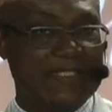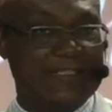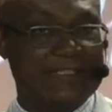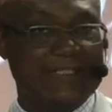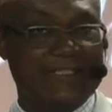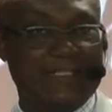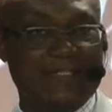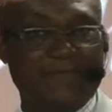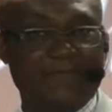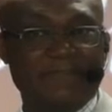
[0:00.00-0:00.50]

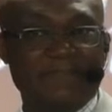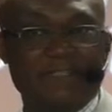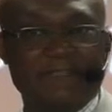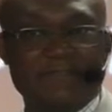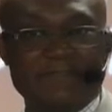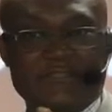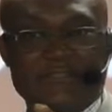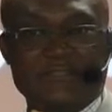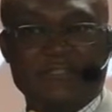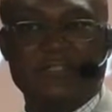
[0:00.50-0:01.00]
and give, give
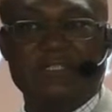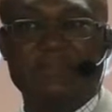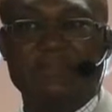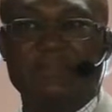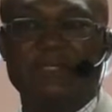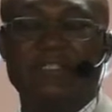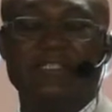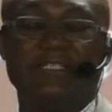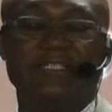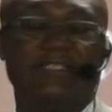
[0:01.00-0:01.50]
his only
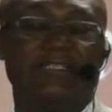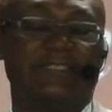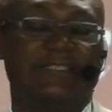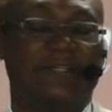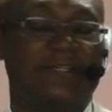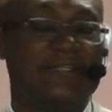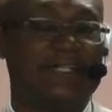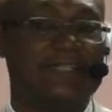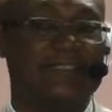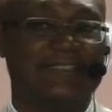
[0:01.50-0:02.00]
begotten
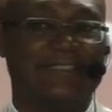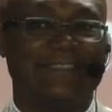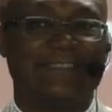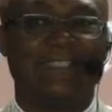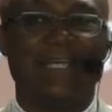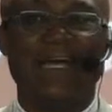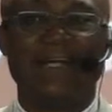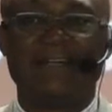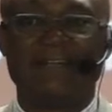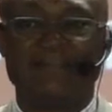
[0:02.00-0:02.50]
son as a
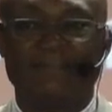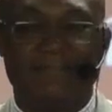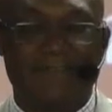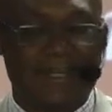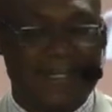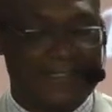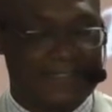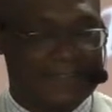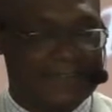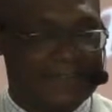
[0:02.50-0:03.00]

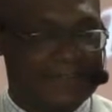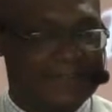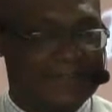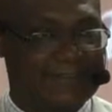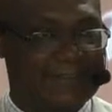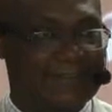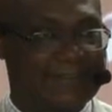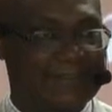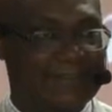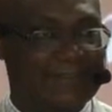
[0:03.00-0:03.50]
sacrifice.
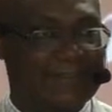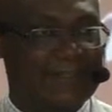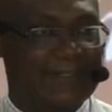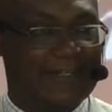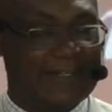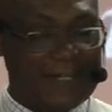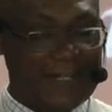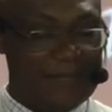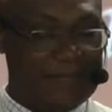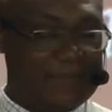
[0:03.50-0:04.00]

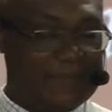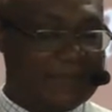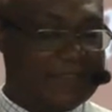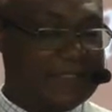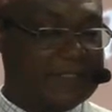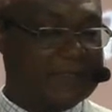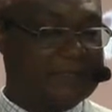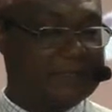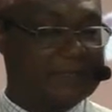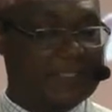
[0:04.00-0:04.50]

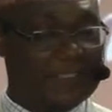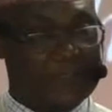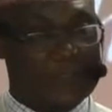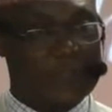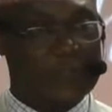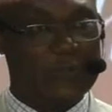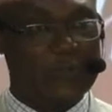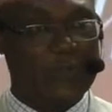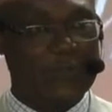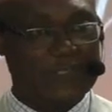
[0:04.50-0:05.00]
Abraham did
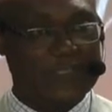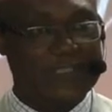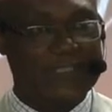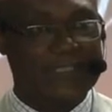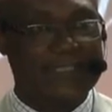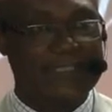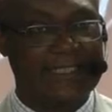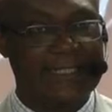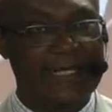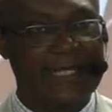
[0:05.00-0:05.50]
not
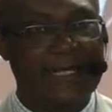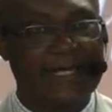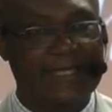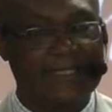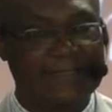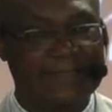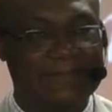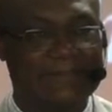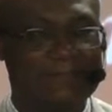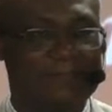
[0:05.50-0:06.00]
question God.